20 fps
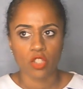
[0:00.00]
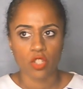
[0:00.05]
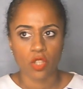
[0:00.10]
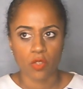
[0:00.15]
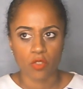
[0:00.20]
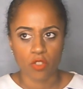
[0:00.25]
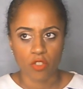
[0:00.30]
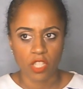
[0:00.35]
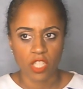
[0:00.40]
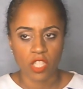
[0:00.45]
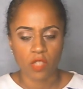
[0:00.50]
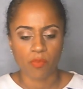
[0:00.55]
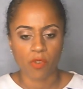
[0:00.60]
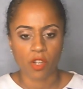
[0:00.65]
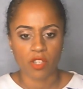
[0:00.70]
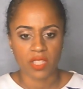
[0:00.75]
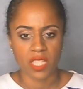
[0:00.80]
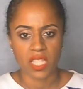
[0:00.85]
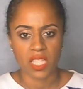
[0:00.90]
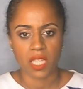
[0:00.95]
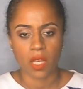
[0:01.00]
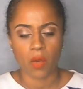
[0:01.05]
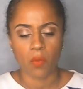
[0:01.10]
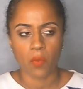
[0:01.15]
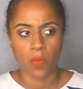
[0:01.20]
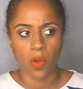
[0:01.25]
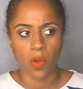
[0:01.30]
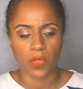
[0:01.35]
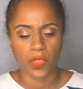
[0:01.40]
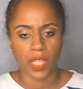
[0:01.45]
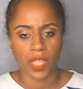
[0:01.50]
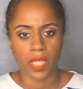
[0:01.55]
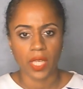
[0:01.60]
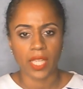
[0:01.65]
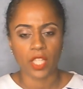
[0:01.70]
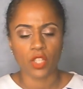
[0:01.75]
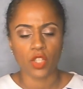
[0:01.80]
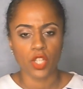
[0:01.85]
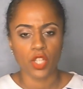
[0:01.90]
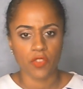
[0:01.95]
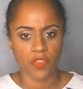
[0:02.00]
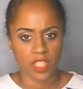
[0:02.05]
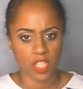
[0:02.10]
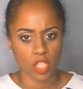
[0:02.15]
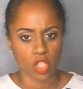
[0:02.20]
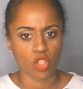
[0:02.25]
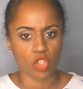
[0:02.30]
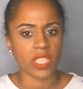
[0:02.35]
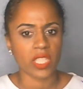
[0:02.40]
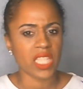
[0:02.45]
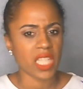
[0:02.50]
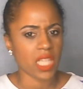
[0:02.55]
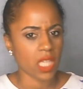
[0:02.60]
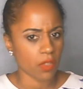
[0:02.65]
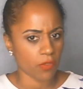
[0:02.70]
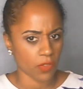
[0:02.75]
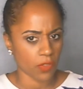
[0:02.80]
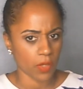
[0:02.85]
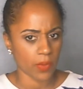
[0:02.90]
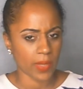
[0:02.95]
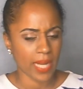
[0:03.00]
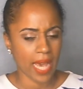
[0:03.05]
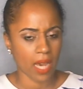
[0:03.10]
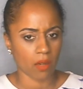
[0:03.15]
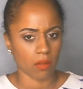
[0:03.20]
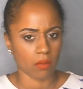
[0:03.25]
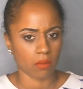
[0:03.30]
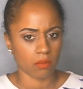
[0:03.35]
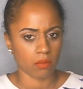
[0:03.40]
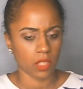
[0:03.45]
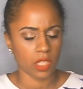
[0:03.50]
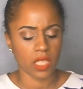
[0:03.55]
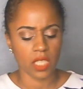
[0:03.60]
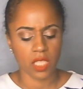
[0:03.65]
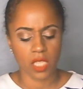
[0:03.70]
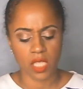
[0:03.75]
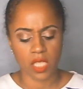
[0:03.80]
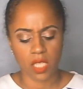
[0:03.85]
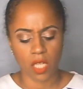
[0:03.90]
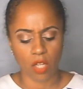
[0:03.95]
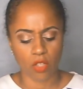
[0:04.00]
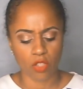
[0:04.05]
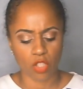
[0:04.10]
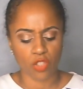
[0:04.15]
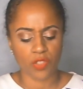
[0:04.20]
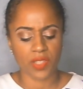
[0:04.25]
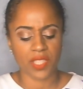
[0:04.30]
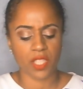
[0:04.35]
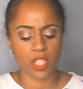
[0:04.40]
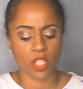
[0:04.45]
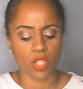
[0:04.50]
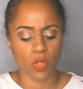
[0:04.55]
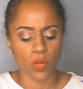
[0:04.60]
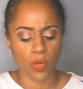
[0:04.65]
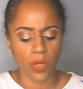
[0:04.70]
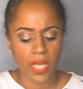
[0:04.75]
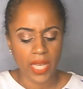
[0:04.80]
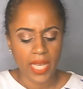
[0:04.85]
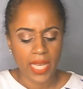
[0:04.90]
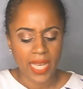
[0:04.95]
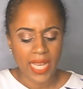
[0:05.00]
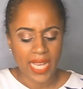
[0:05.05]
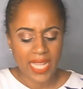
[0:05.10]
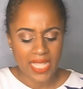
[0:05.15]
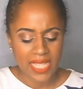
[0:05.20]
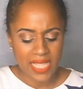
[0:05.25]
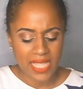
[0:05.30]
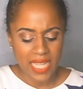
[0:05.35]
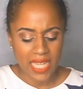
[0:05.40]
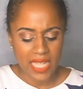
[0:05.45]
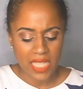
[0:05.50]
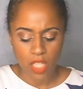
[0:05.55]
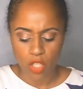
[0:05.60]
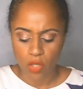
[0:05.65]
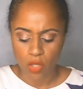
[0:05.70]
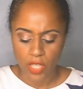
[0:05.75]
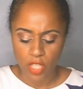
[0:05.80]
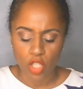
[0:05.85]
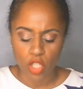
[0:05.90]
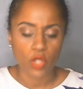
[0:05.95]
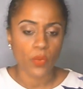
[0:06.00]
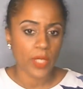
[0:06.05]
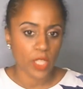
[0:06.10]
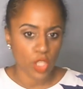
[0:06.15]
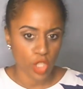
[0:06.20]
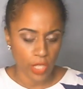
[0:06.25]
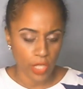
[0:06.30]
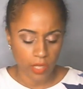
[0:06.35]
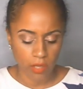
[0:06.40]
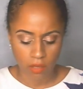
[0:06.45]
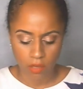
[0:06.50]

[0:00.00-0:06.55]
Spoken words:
Trust the process, that what the universe is trying to give you now. You need to start trusting your instincts and your intuition.